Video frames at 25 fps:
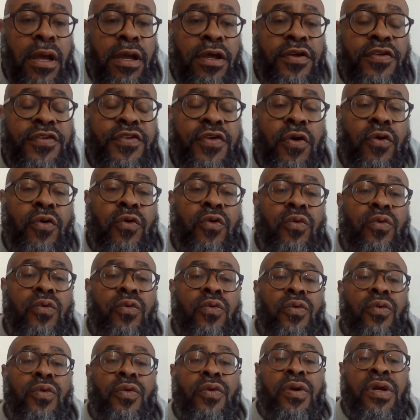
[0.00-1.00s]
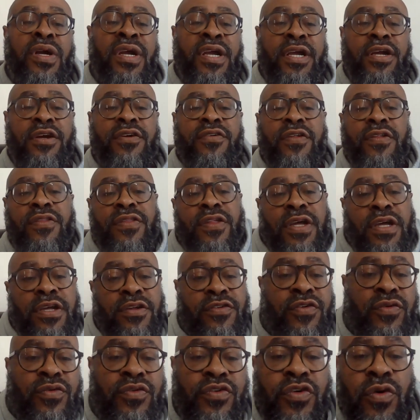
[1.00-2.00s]
So here's the thing.
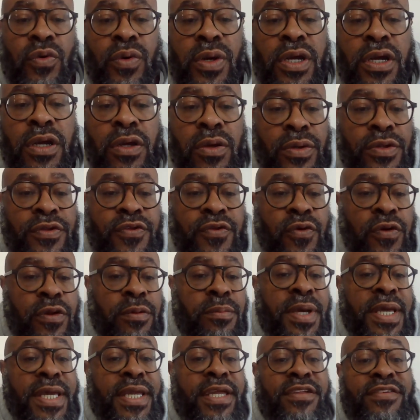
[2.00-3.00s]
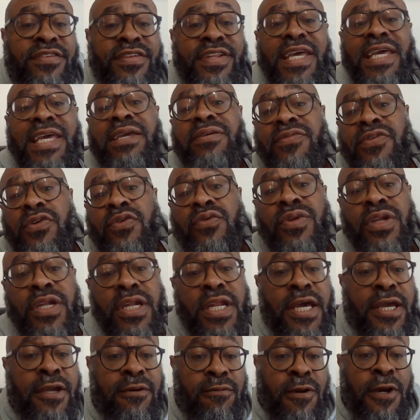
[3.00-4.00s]
So Joel is going to make his debut
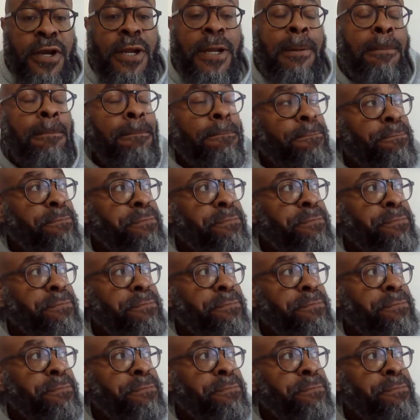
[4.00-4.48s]
tonight, right?